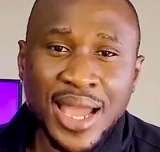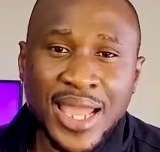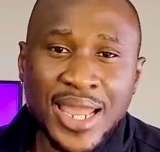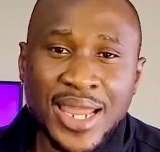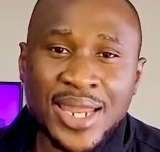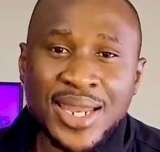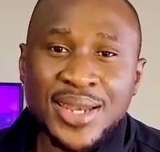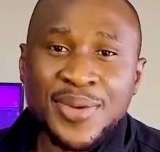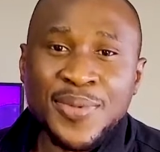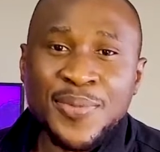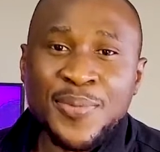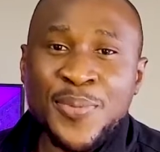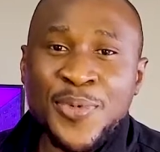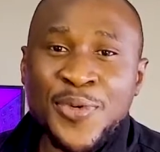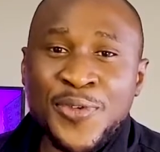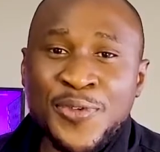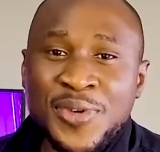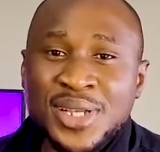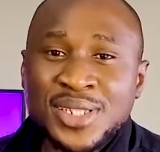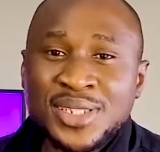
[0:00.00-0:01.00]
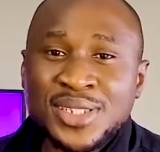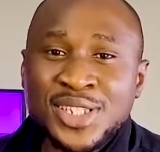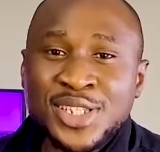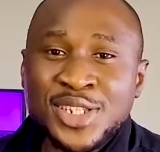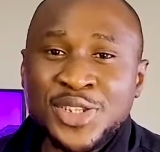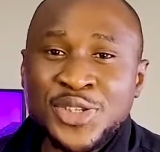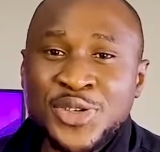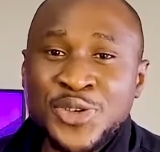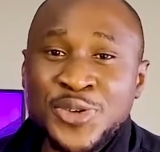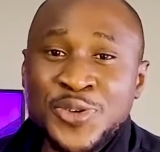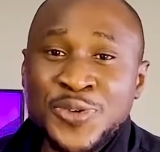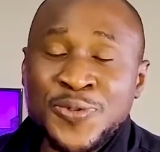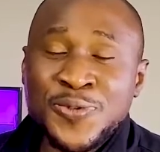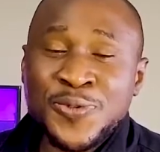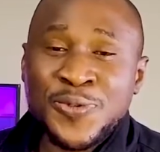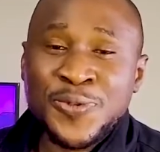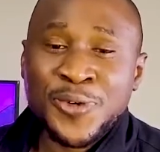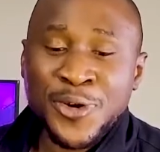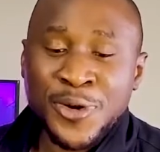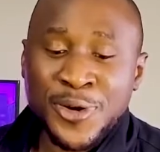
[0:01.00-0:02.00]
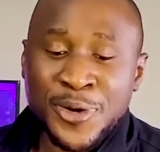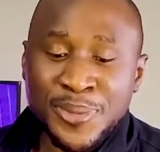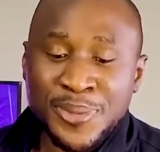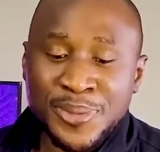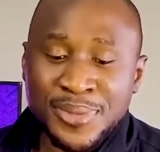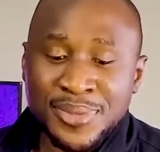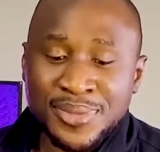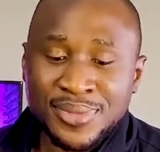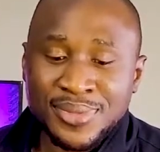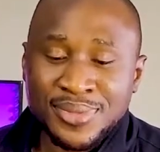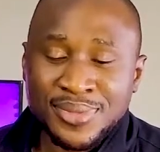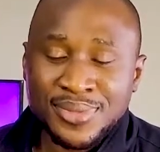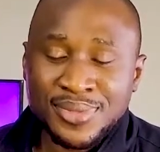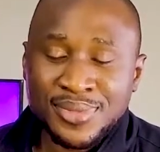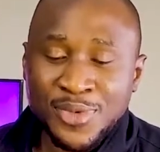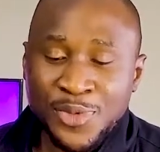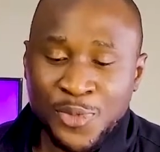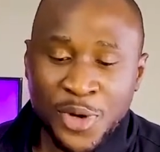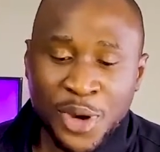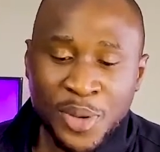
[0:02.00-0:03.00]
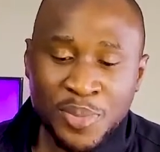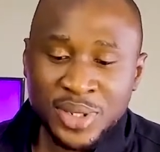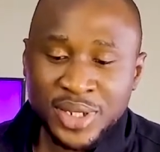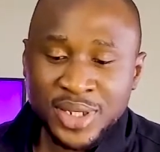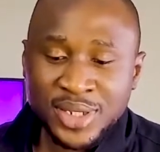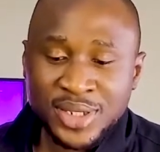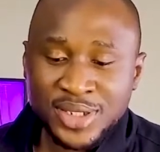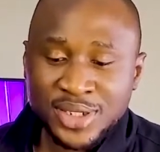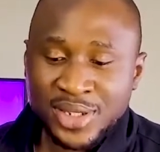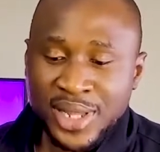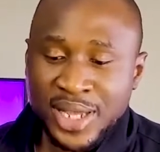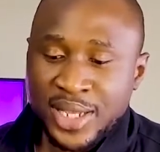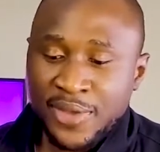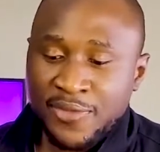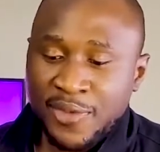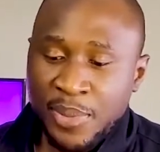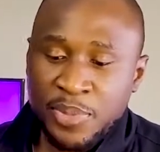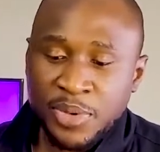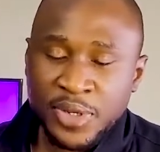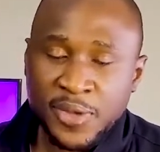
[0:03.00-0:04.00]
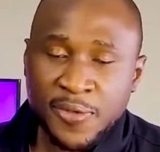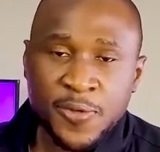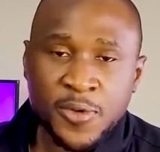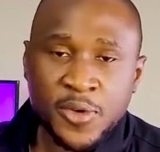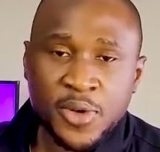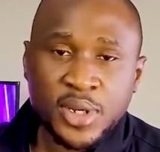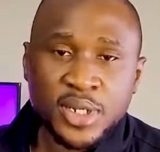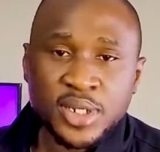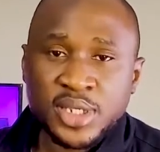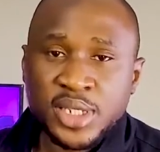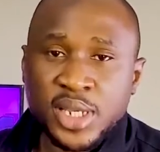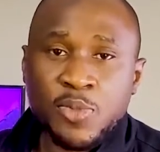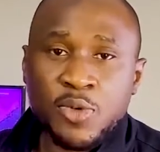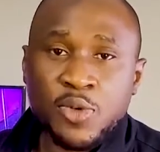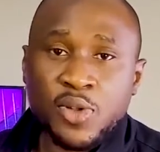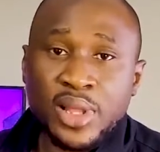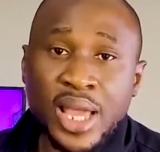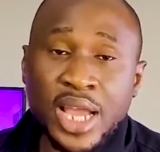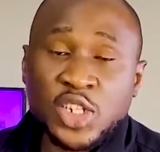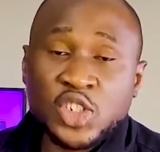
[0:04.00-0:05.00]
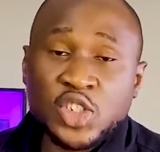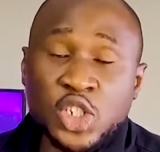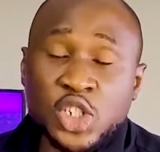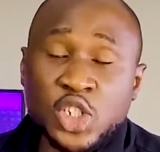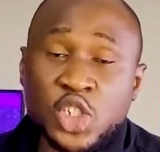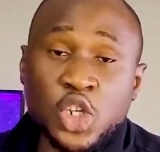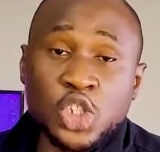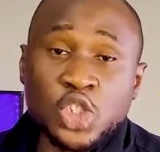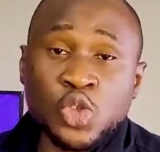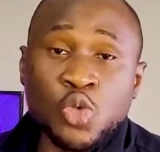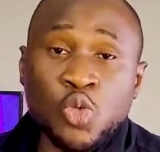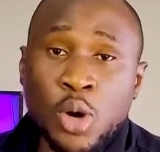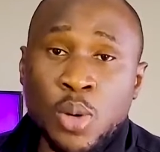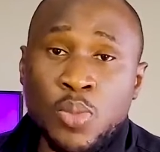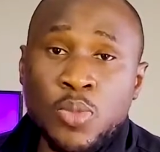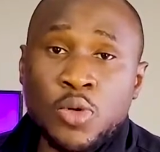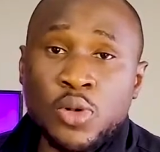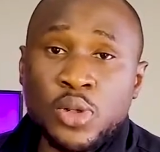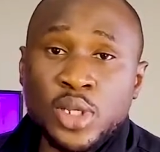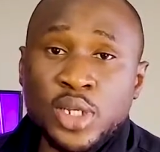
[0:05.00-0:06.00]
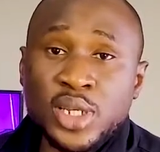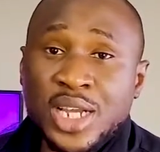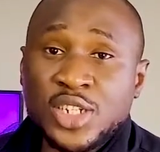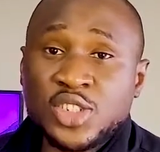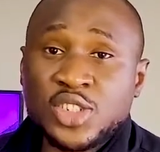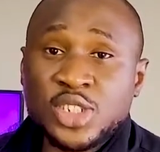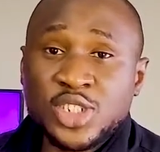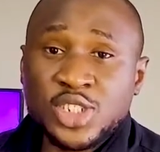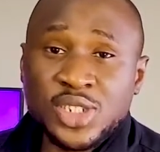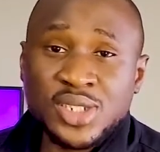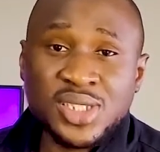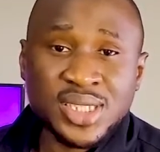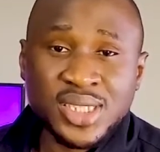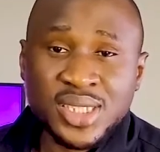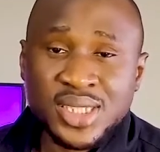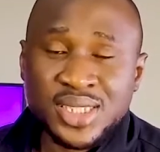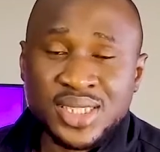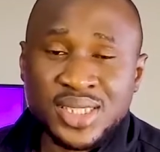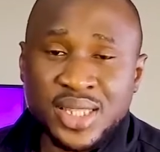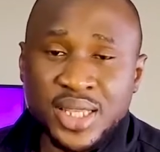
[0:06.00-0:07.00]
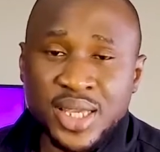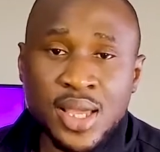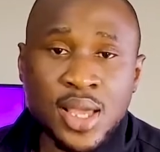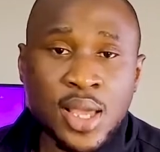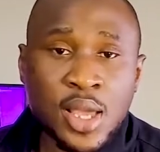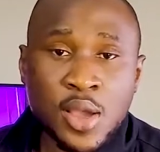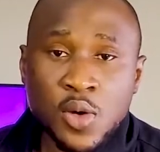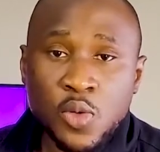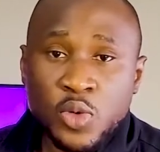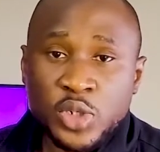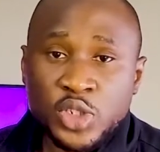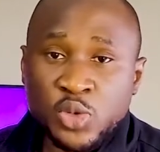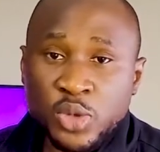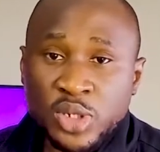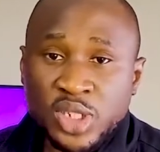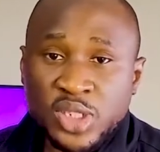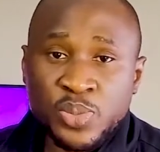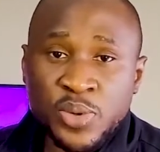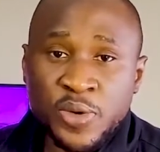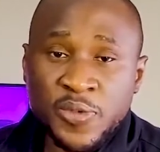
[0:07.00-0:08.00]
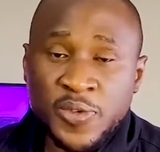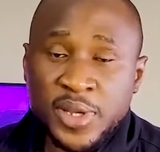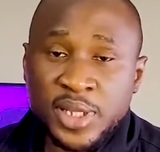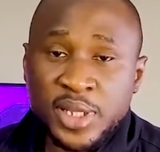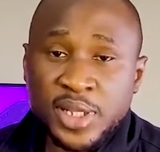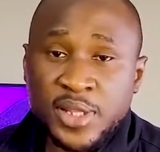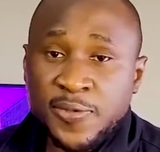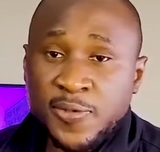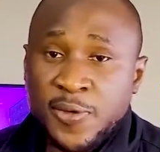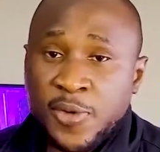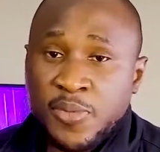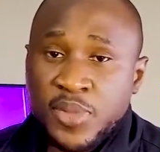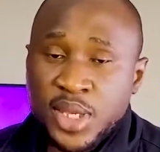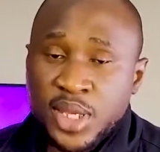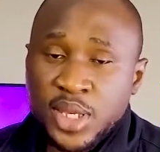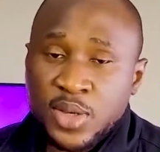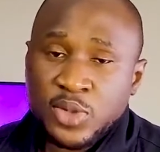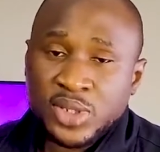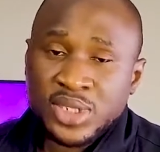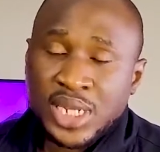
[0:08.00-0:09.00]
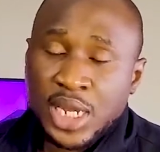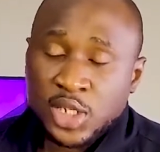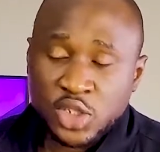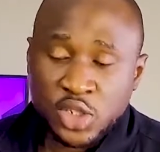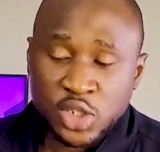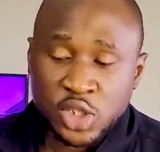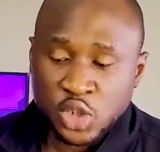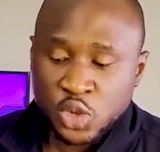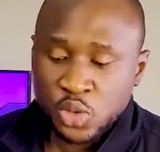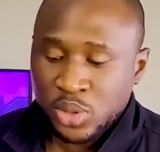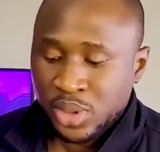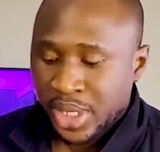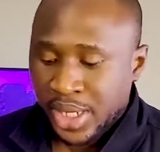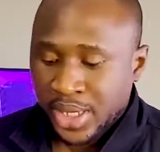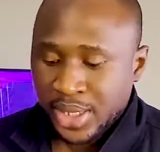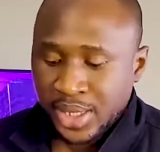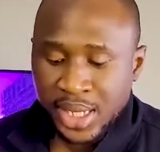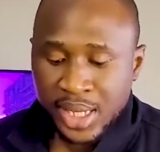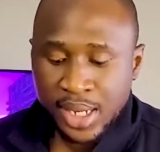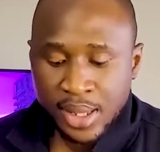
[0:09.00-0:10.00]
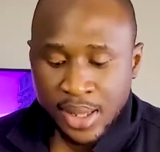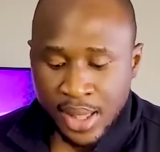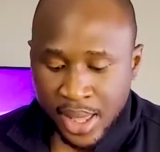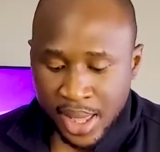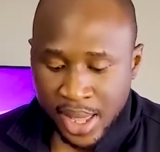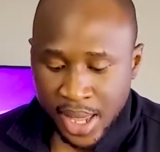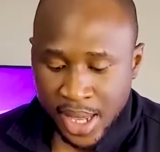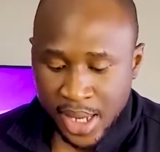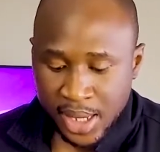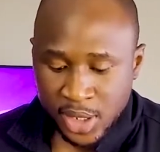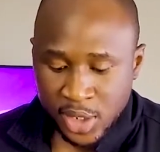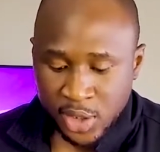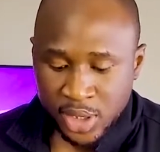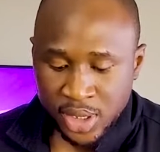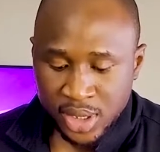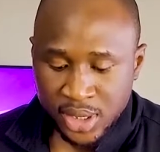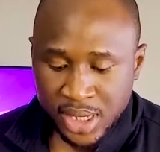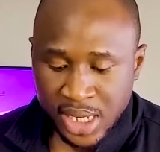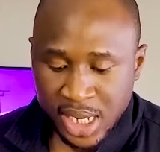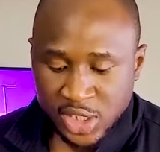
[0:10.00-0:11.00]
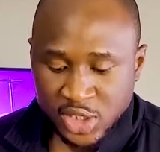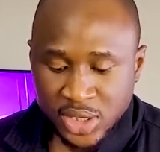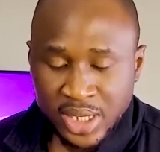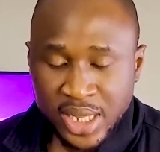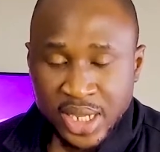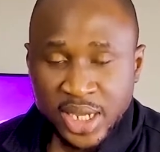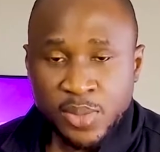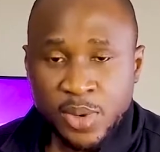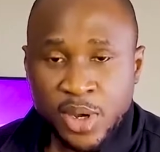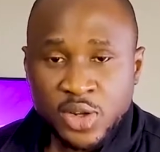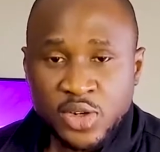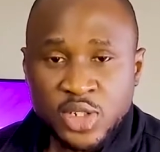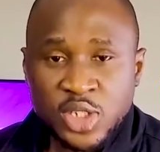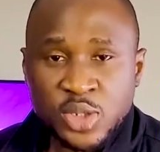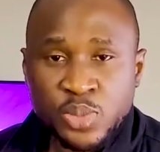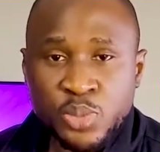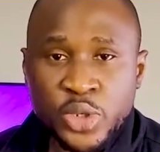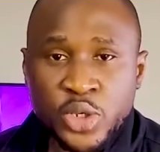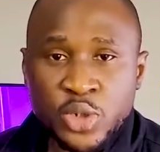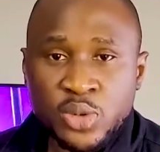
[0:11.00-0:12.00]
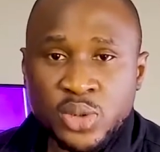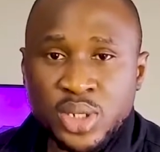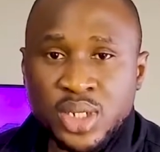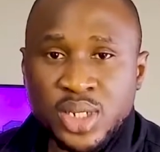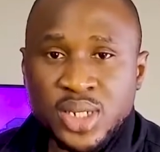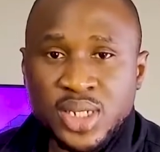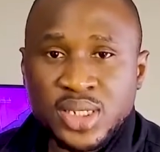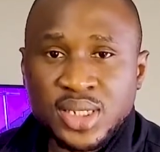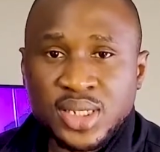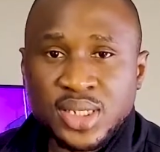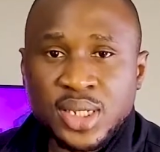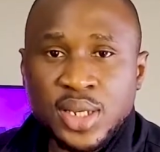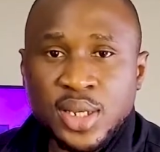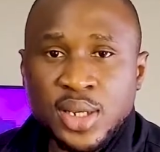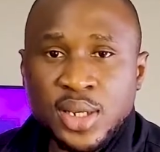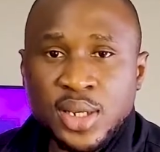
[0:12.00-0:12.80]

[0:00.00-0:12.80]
in preventing you from wobbling. So like if I put the phone on the table, it actually doesn't wobble, it actually just sits there, which works perfectly for me, which I actually do like that. And the other thing I actually like about this build is